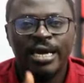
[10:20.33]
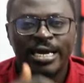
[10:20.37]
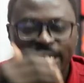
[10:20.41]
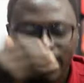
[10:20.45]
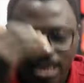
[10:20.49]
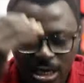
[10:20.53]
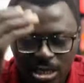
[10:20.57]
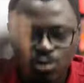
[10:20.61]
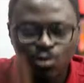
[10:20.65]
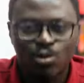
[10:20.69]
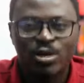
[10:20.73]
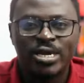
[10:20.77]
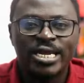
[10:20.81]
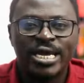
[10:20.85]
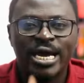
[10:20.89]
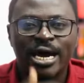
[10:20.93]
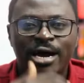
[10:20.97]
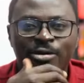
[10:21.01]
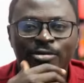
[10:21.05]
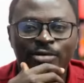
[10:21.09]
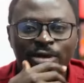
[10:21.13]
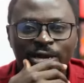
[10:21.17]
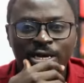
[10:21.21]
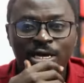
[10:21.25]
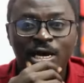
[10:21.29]
And that's what they
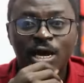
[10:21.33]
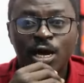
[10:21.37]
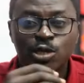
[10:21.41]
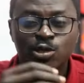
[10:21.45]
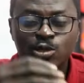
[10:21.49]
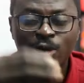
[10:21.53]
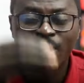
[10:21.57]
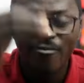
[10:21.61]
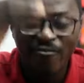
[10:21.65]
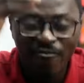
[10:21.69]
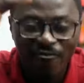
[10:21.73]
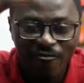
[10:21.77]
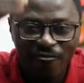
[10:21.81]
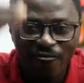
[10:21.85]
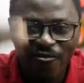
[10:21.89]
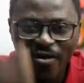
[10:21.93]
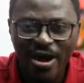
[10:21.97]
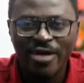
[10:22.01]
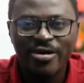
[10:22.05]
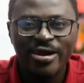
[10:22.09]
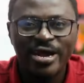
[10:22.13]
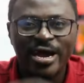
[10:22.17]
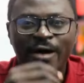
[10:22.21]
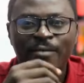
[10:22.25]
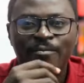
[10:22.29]
are doing. So I'm
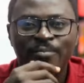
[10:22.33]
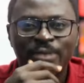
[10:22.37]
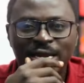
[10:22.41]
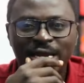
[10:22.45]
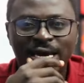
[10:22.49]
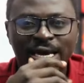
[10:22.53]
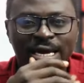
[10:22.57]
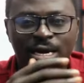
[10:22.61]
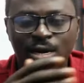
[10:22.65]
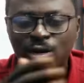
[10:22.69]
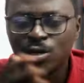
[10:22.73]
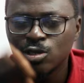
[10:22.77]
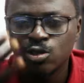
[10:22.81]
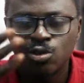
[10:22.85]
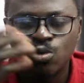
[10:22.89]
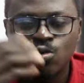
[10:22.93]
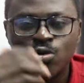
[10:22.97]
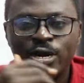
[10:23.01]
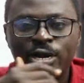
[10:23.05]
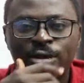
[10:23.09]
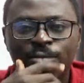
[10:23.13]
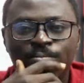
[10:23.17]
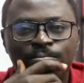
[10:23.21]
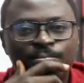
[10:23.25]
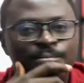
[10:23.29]
very happy the girls
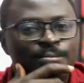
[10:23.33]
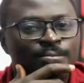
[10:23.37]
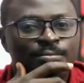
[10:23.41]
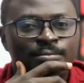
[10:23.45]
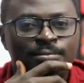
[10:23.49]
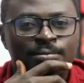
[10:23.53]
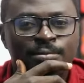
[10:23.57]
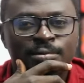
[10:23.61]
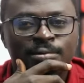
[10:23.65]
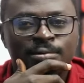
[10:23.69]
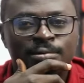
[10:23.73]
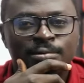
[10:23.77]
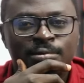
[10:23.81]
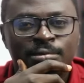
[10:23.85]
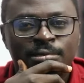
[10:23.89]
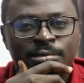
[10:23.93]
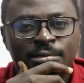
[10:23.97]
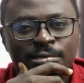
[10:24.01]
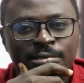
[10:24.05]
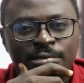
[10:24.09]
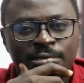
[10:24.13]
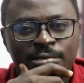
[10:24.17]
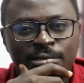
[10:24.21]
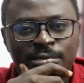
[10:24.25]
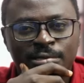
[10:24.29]
called him.
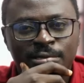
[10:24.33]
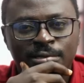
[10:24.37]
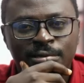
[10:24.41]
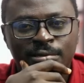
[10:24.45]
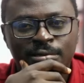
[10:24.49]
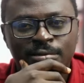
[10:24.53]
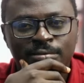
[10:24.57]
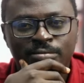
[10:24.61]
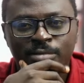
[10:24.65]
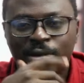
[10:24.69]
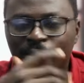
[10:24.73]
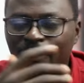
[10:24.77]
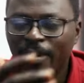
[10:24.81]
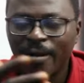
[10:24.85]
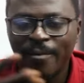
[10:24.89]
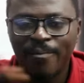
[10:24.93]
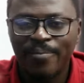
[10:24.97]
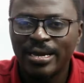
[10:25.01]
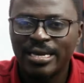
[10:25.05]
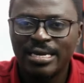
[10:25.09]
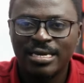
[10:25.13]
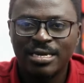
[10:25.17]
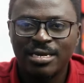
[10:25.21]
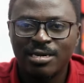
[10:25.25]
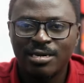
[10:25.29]

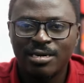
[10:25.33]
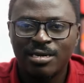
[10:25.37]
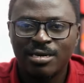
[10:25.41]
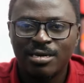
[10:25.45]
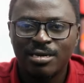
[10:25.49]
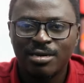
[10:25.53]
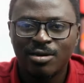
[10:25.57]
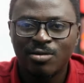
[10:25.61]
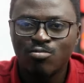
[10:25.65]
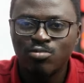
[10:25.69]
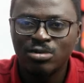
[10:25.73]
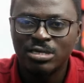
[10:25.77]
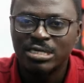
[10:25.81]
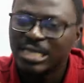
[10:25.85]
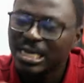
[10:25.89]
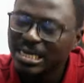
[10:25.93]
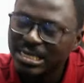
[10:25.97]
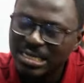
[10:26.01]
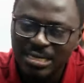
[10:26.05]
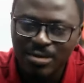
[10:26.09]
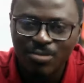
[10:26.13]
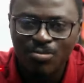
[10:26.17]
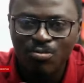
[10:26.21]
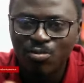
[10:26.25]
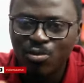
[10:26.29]
Papa Penny, who is
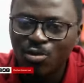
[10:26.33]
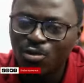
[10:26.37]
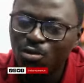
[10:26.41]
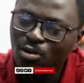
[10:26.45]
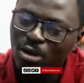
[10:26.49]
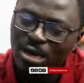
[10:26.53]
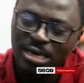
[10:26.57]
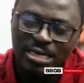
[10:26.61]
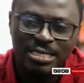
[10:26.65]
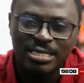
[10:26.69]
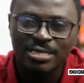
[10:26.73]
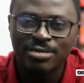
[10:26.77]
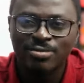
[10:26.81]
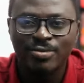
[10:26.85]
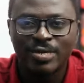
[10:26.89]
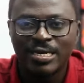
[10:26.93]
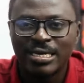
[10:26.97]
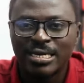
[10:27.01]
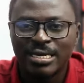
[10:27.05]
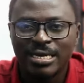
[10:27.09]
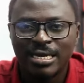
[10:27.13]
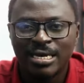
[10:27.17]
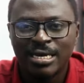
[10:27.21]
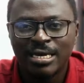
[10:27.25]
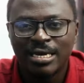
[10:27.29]
a simple question,
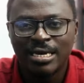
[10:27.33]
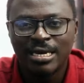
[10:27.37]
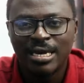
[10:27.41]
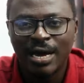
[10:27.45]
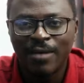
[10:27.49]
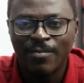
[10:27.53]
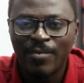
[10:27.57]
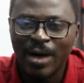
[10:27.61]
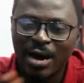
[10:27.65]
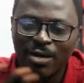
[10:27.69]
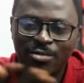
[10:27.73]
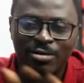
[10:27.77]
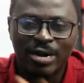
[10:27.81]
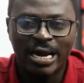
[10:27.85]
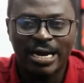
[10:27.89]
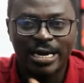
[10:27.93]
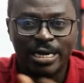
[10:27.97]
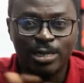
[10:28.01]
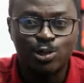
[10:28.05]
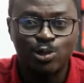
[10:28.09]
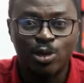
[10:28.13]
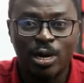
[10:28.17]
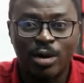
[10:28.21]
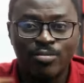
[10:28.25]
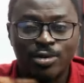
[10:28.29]
me. I'm a
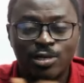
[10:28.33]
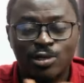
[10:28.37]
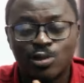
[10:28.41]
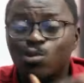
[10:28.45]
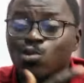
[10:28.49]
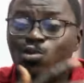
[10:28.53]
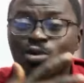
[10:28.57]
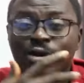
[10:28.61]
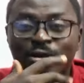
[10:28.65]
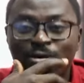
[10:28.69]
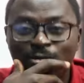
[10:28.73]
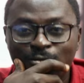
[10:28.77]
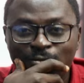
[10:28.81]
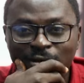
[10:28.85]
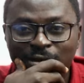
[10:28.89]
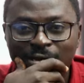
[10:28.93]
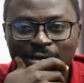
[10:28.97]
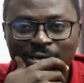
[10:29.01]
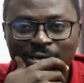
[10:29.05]
cracker to have a school.